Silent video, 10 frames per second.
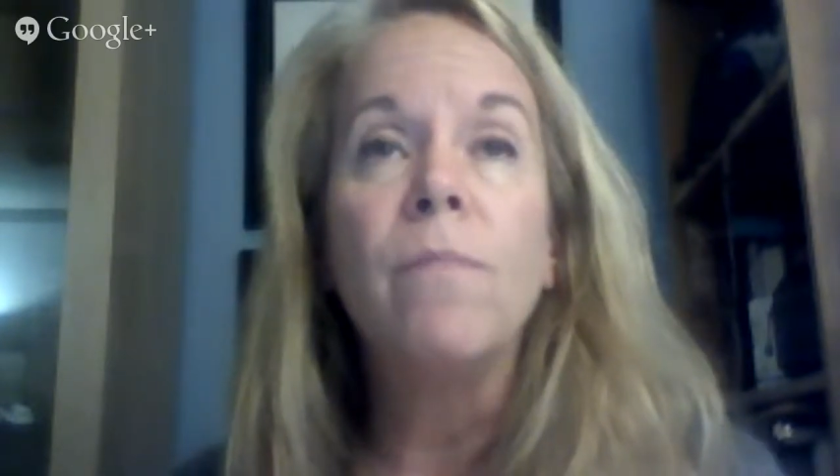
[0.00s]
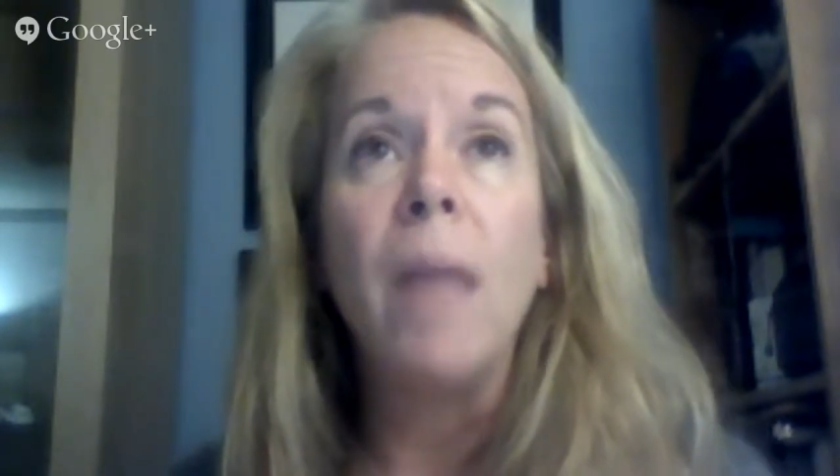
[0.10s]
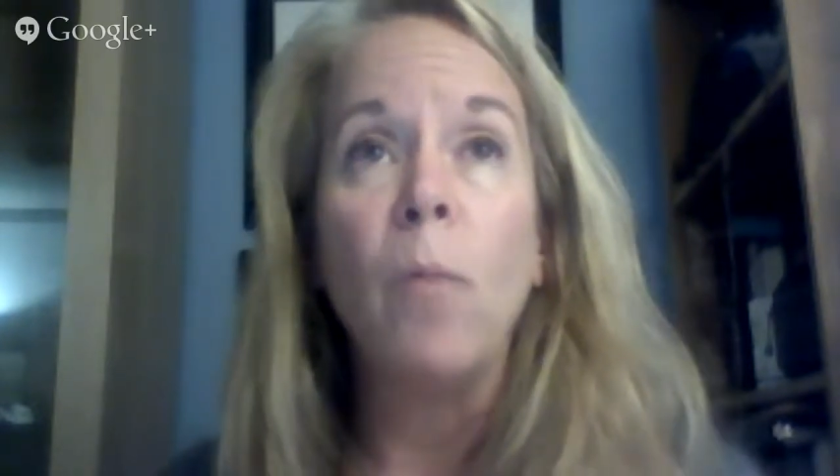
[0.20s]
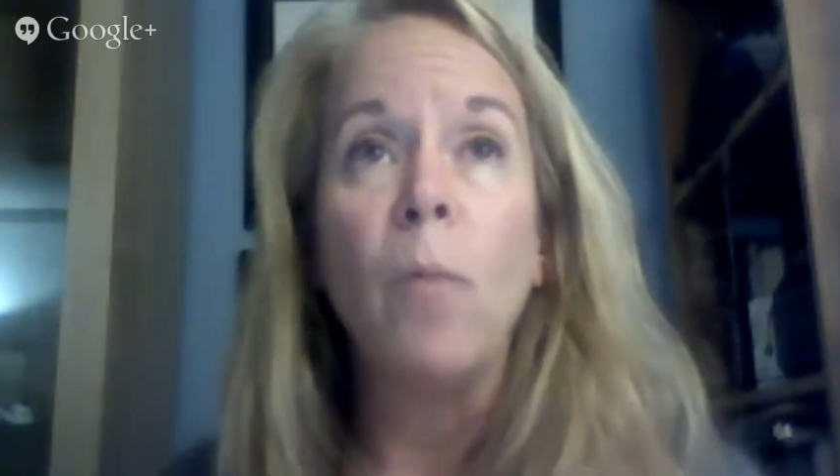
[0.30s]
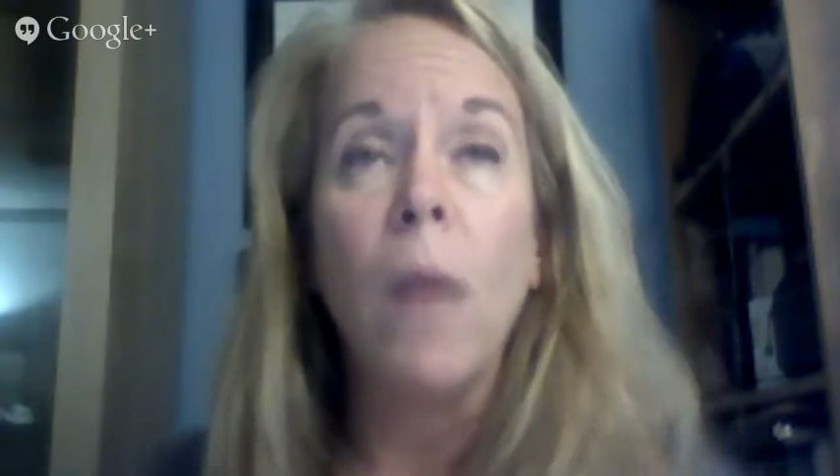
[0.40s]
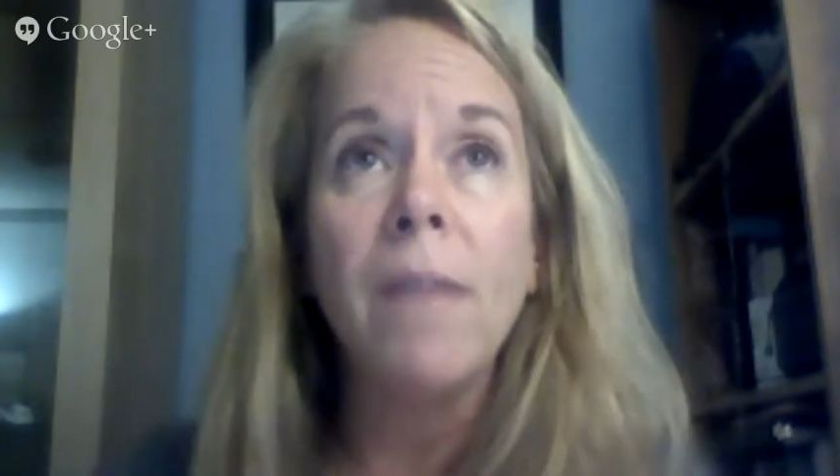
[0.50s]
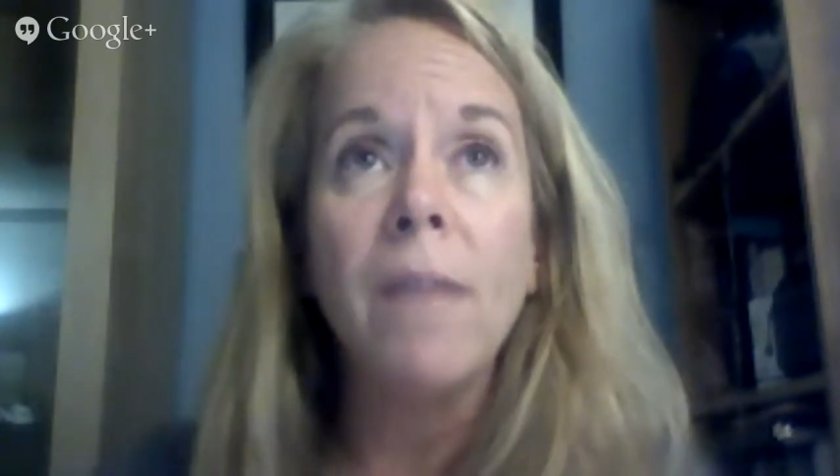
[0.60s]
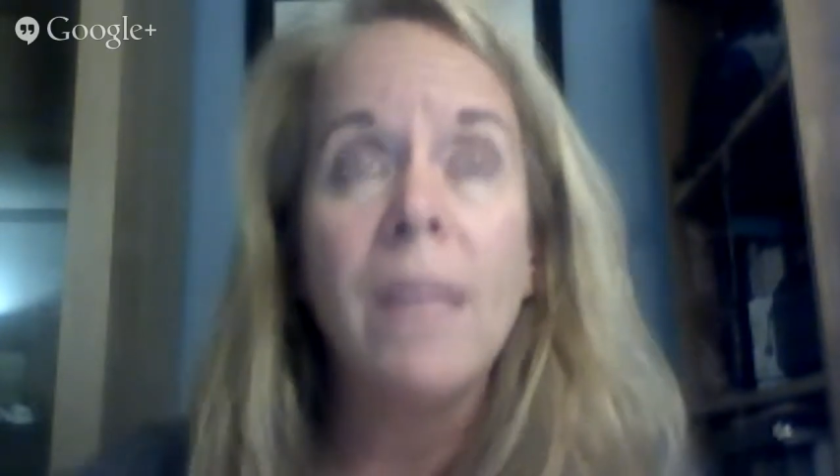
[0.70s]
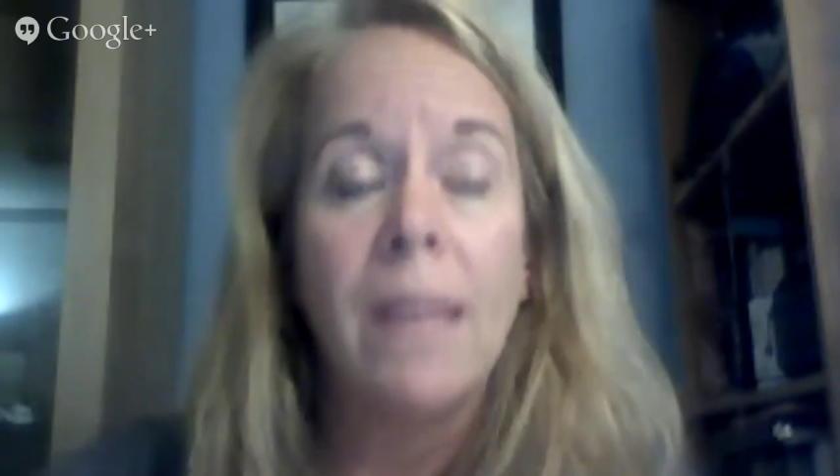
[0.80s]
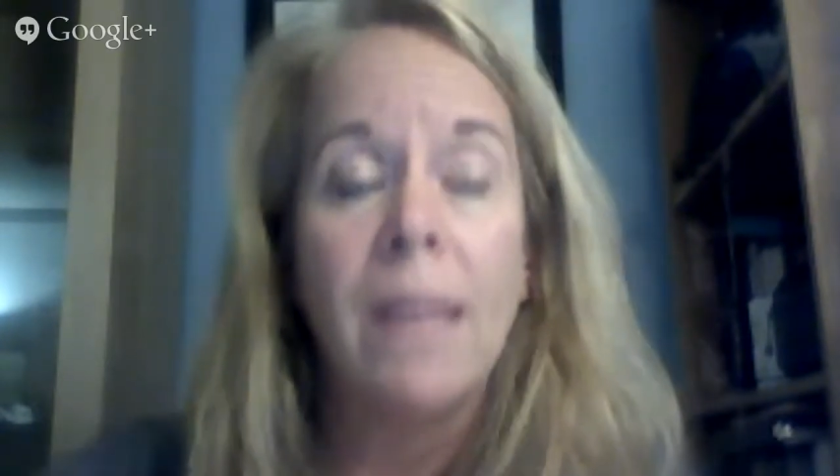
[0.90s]
And one of
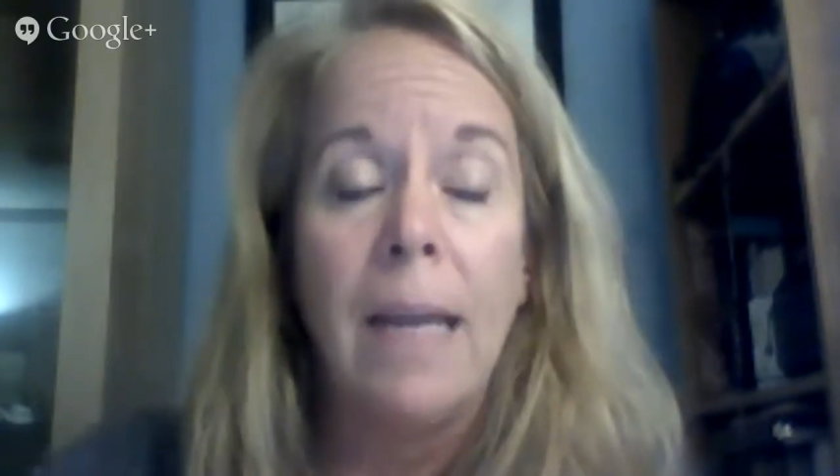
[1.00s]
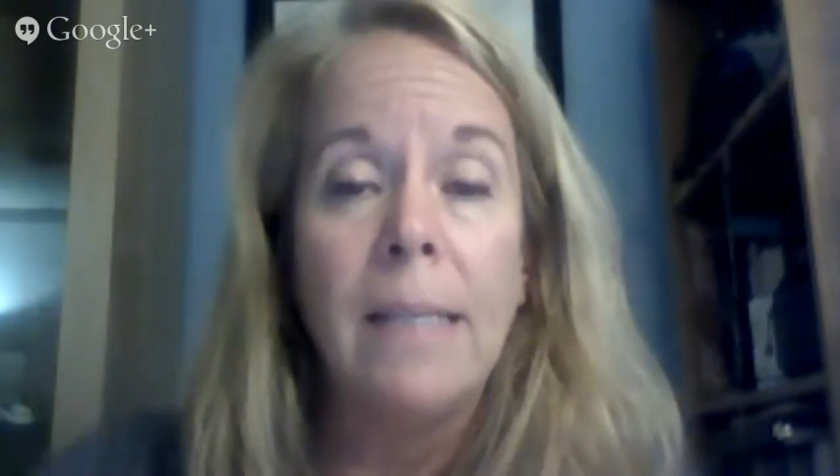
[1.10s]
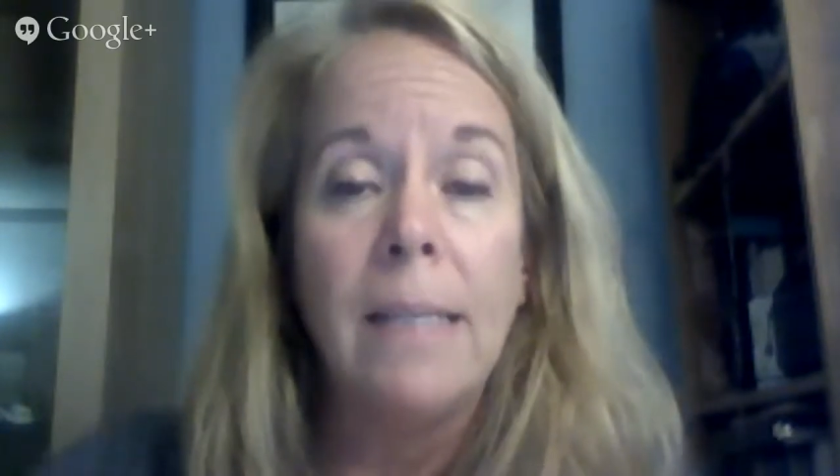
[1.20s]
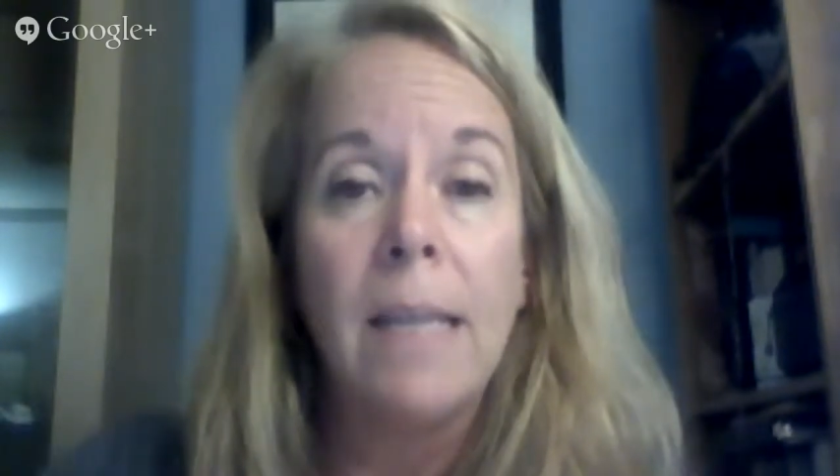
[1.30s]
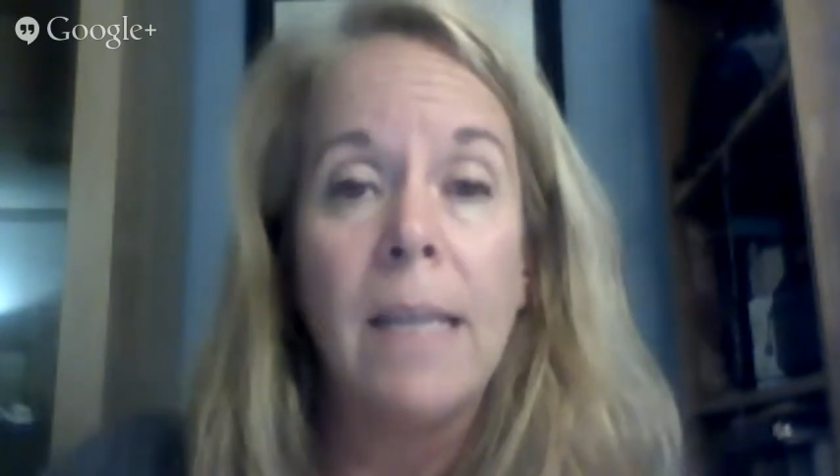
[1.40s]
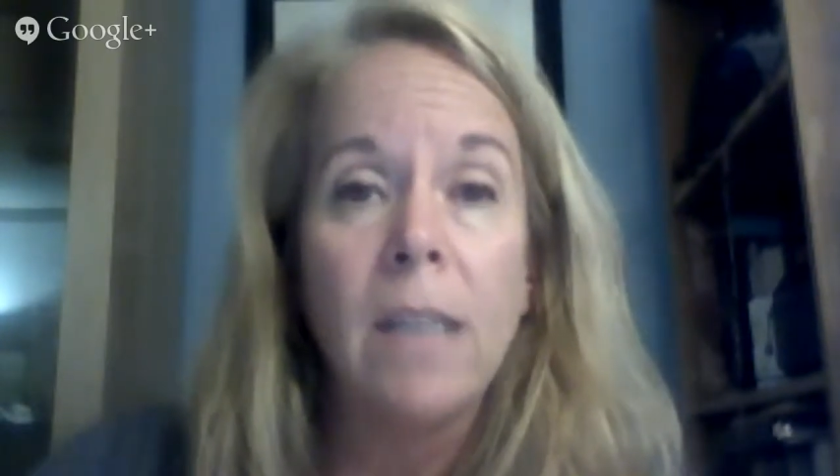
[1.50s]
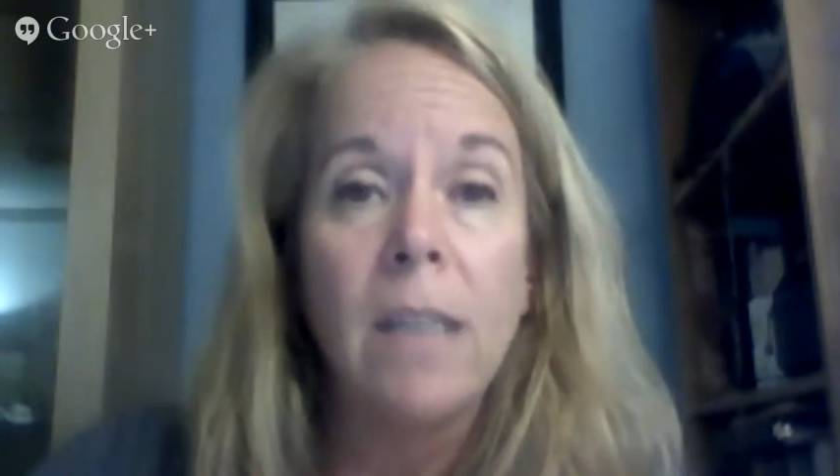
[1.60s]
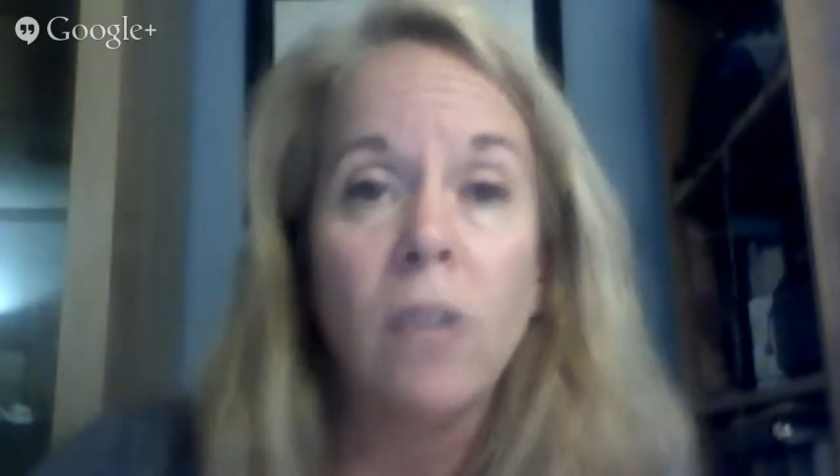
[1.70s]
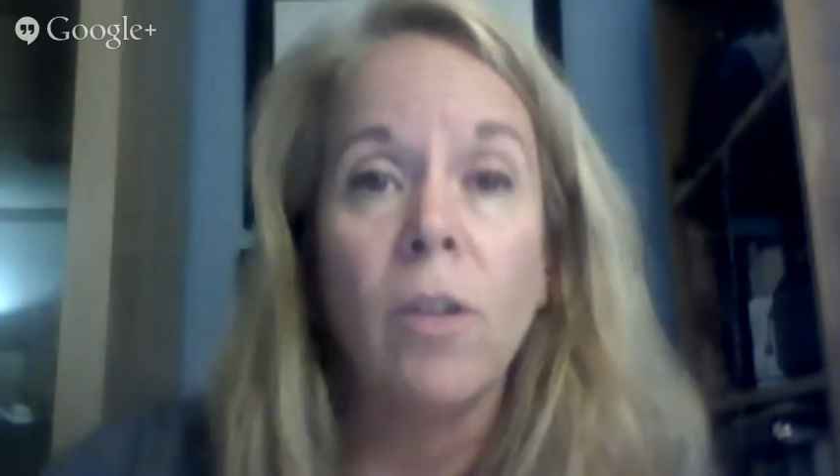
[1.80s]
the things that Dr.